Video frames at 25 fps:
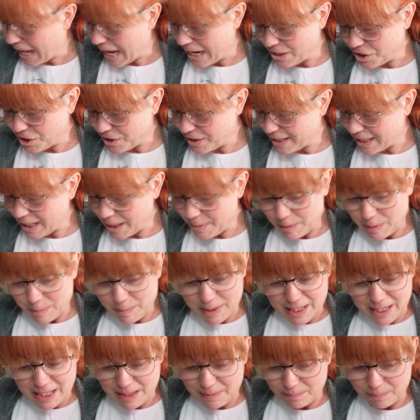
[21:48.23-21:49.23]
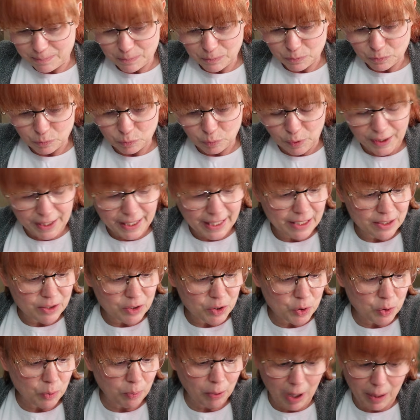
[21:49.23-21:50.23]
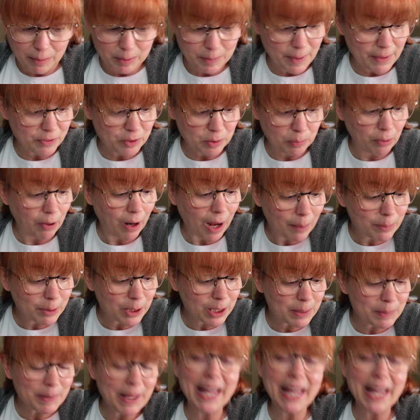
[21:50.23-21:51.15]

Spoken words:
just seem to be running into problem after problem,